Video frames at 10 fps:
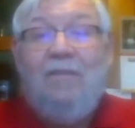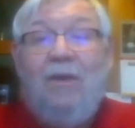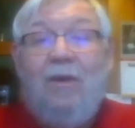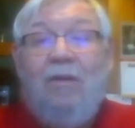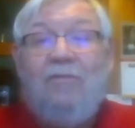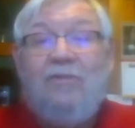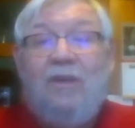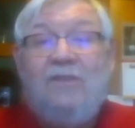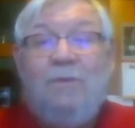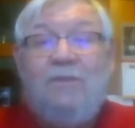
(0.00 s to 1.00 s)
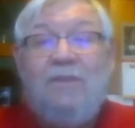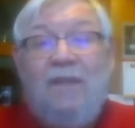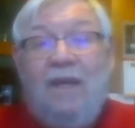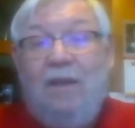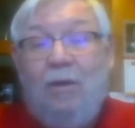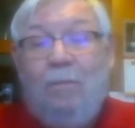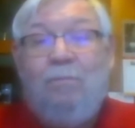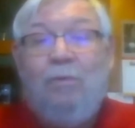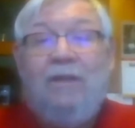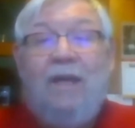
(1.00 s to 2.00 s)
their judgments, and that
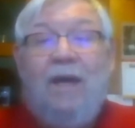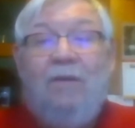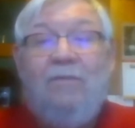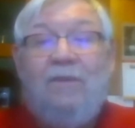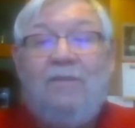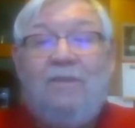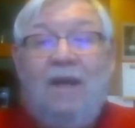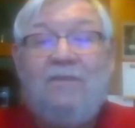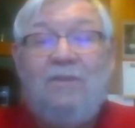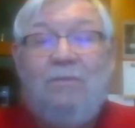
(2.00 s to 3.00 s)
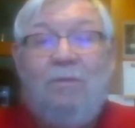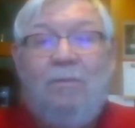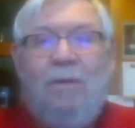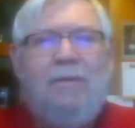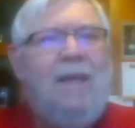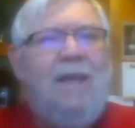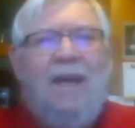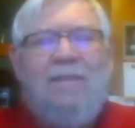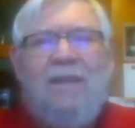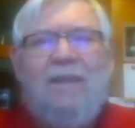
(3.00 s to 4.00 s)
helped bring down the stocks in the world. I